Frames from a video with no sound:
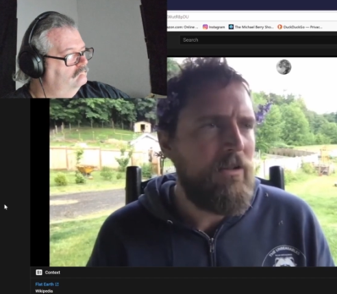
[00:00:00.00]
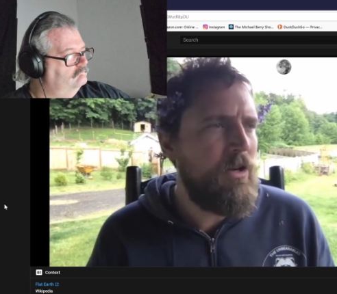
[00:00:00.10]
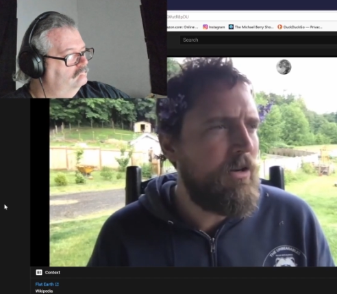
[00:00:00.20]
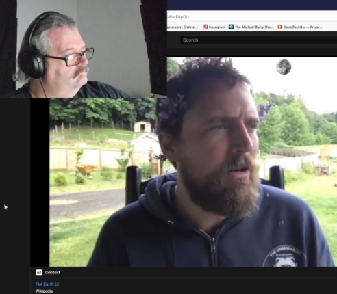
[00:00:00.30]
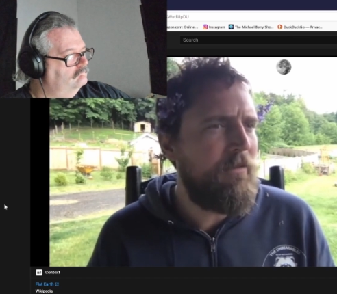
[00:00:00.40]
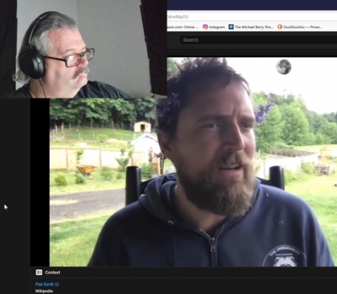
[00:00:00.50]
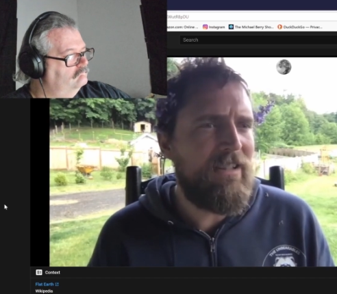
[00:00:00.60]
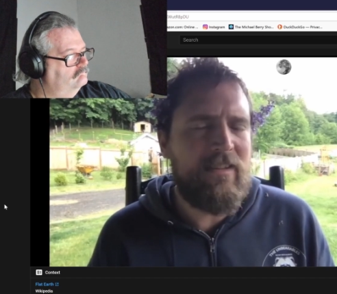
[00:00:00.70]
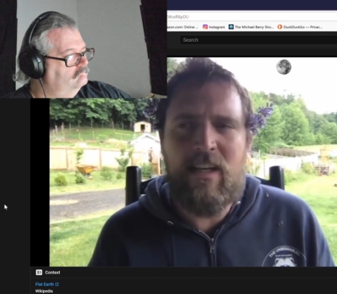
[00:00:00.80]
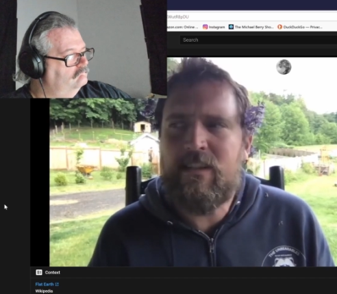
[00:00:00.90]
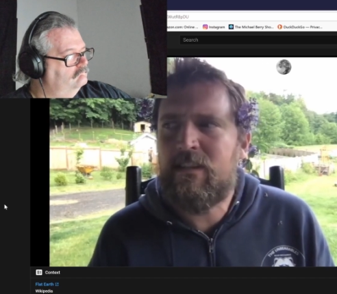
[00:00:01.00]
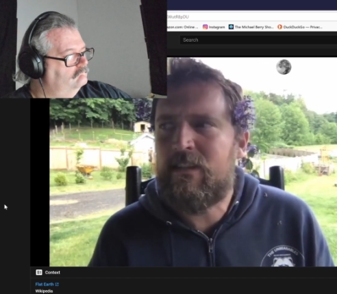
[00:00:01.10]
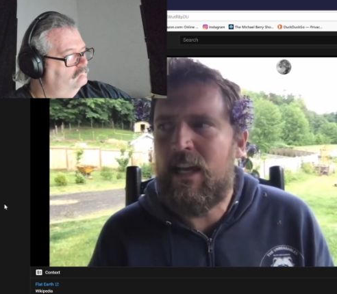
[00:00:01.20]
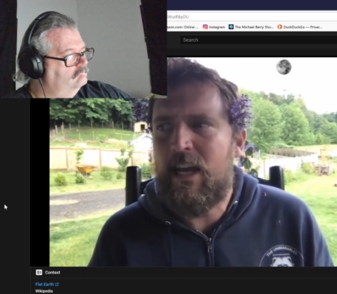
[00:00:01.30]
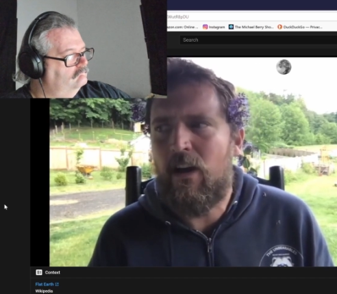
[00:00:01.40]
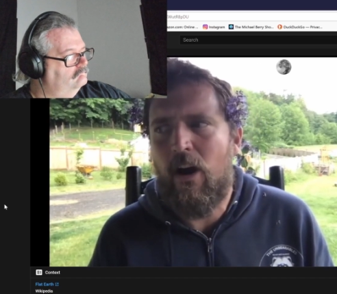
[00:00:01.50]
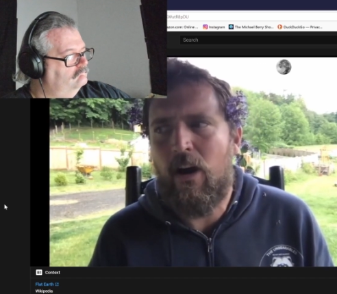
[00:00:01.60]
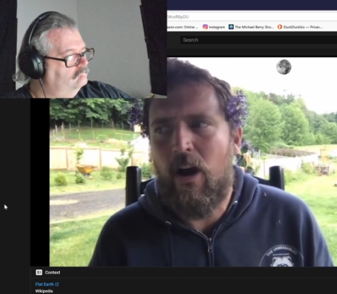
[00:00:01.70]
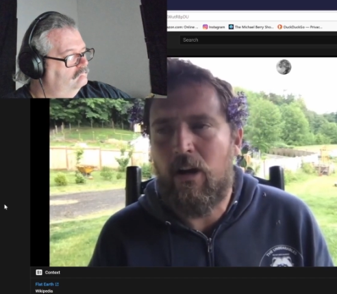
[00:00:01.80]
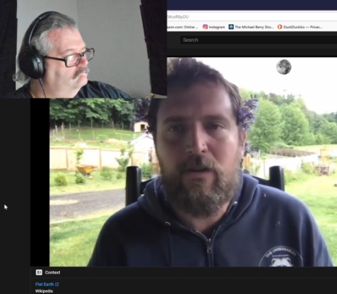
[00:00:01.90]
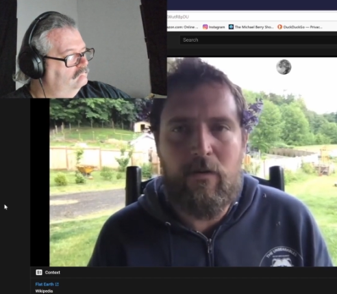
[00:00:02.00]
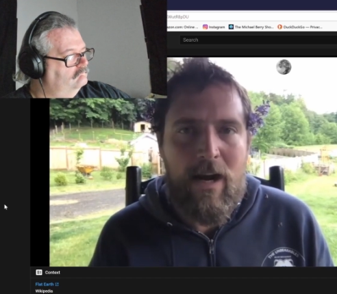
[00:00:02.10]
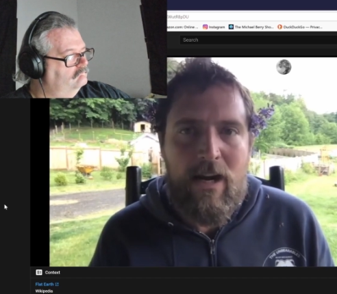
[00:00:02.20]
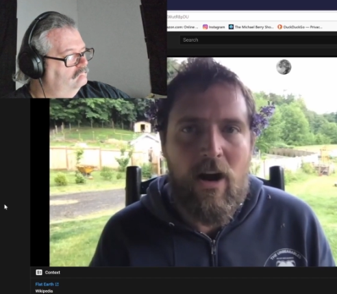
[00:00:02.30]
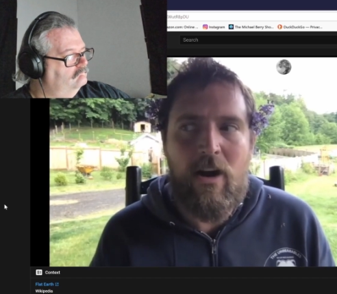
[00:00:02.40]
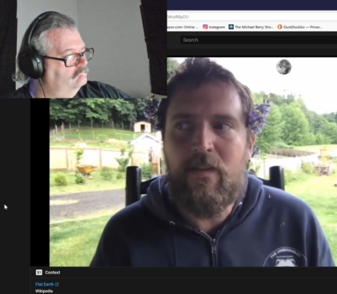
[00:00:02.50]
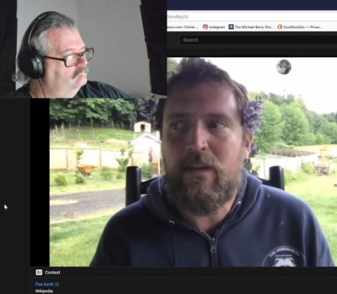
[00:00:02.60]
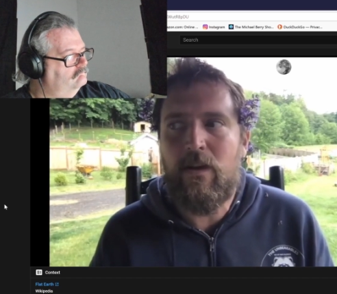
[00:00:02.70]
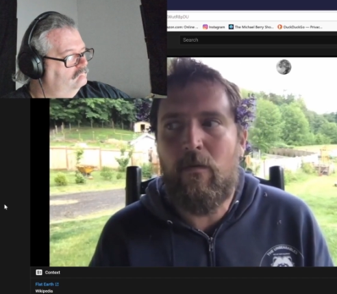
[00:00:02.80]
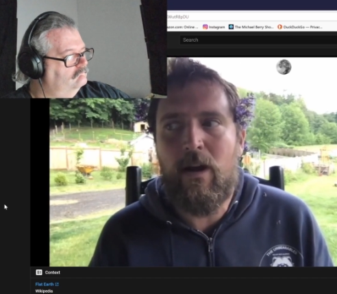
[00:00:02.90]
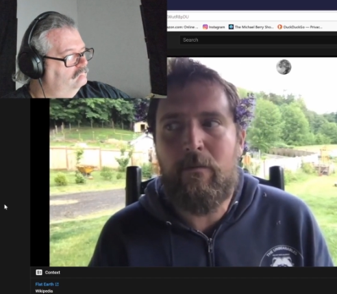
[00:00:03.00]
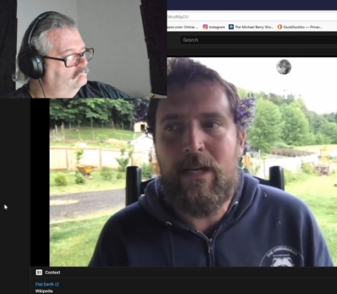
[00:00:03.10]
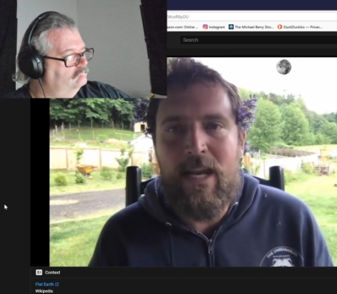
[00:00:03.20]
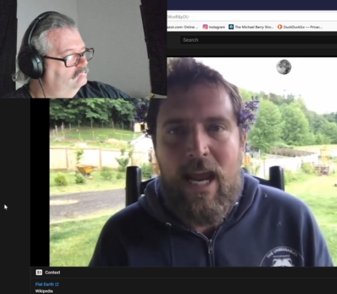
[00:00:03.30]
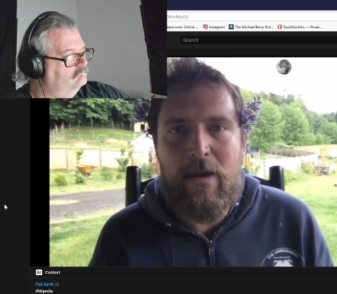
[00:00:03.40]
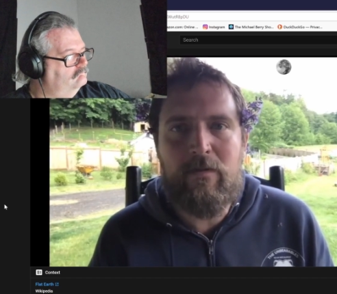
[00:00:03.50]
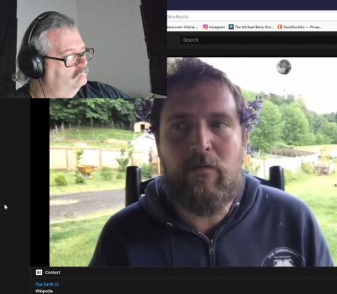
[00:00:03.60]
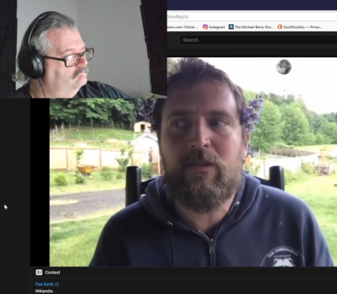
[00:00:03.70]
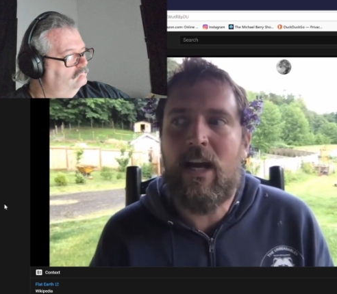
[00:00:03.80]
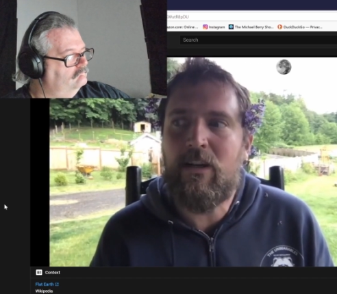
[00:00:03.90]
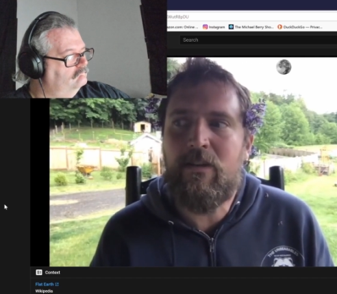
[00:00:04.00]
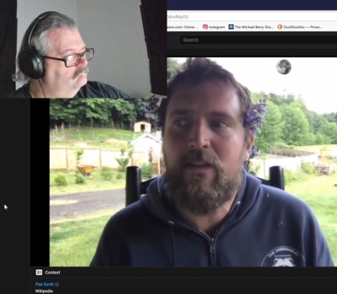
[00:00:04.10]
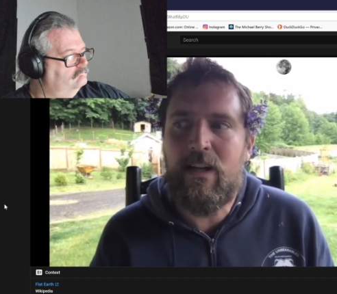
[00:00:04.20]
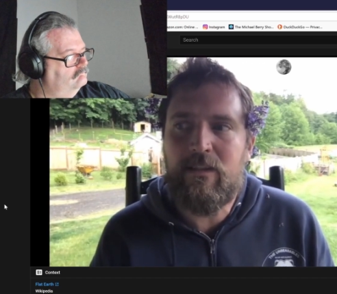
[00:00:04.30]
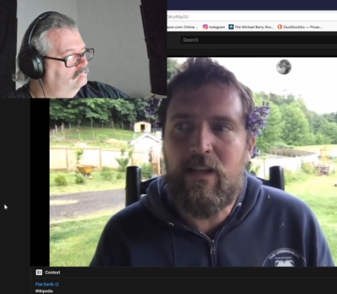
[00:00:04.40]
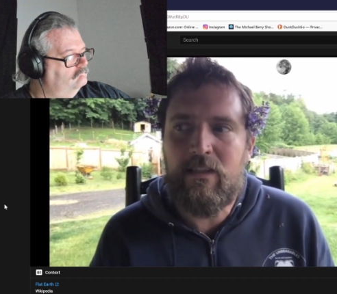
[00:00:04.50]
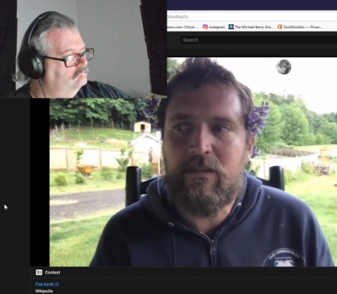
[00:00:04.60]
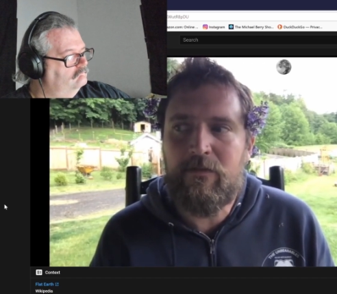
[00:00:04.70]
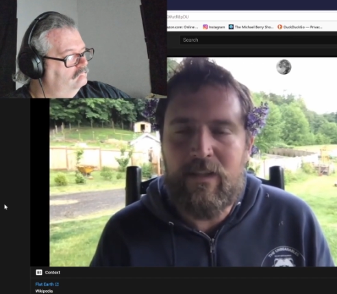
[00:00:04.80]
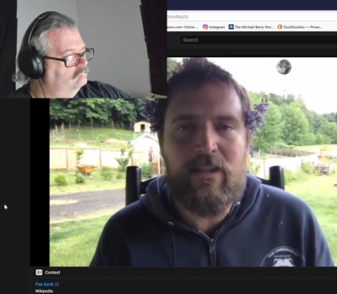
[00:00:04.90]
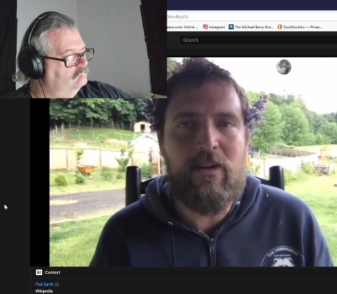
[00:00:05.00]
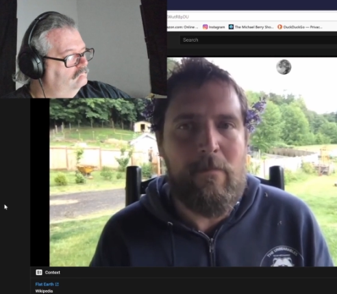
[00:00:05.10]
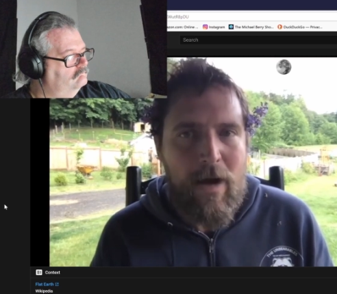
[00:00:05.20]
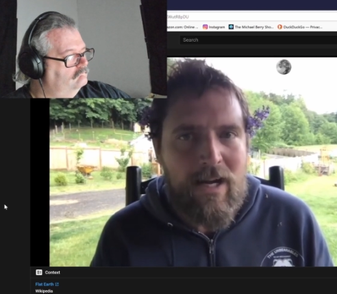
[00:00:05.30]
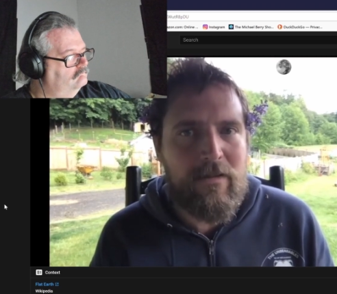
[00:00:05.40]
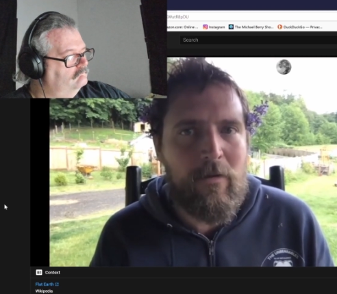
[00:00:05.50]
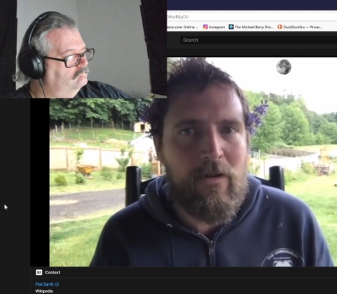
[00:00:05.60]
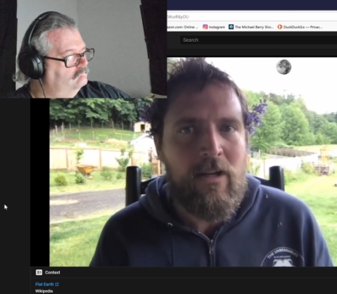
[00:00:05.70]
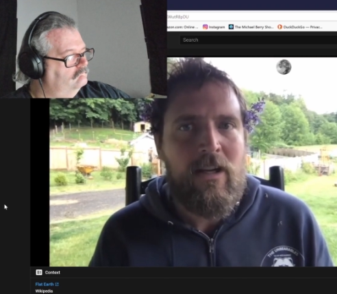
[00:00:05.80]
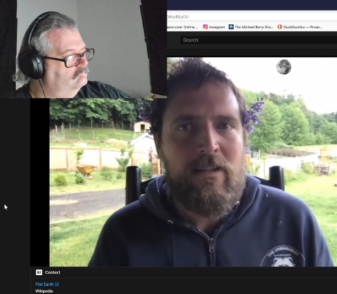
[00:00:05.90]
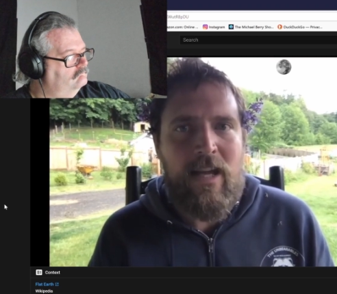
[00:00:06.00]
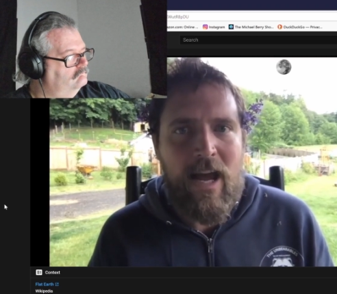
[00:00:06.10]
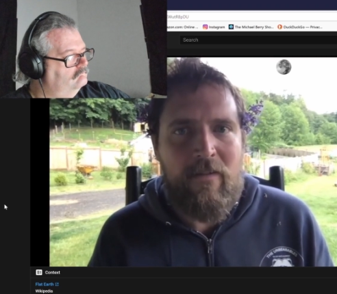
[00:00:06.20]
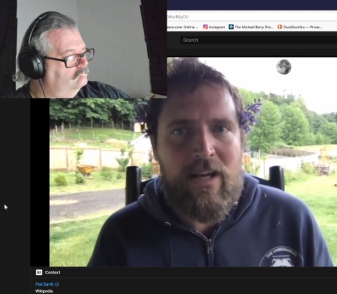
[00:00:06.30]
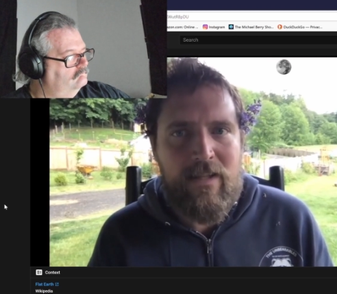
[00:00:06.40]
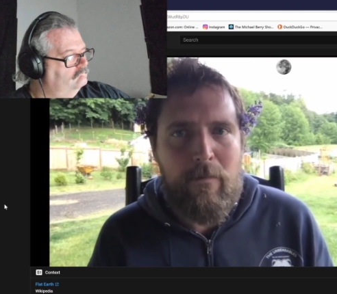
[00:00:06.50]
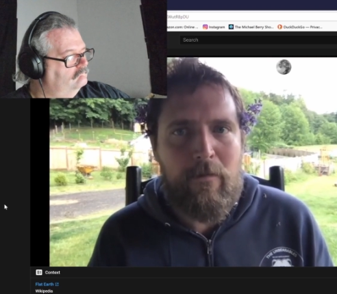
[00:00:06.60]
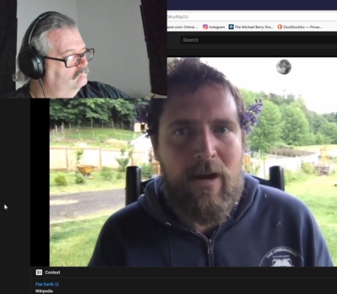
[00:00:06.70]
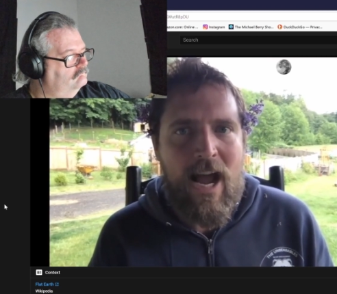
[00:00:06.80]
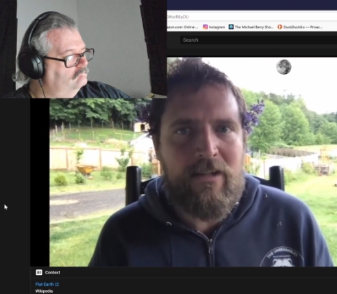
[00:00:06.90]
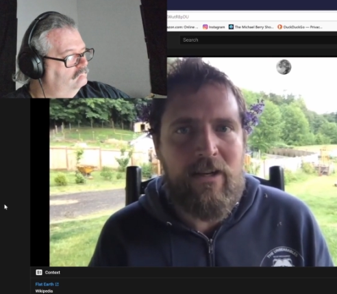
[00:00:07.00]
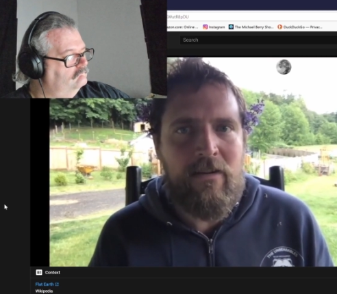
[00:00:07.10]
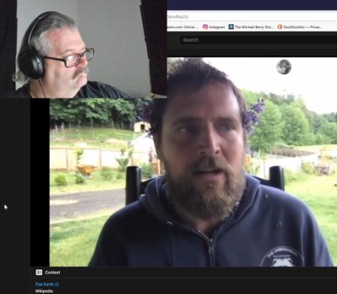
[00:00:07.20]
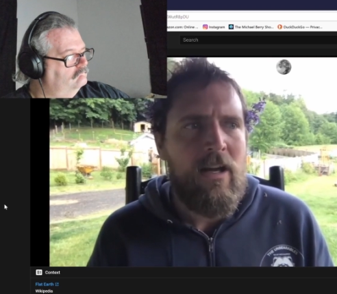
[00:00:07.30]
Speaker 1: Nuclear physicists that are under the radar, that don't want to be named, will tell you that it's, it's physically impossible to have that type of reaction.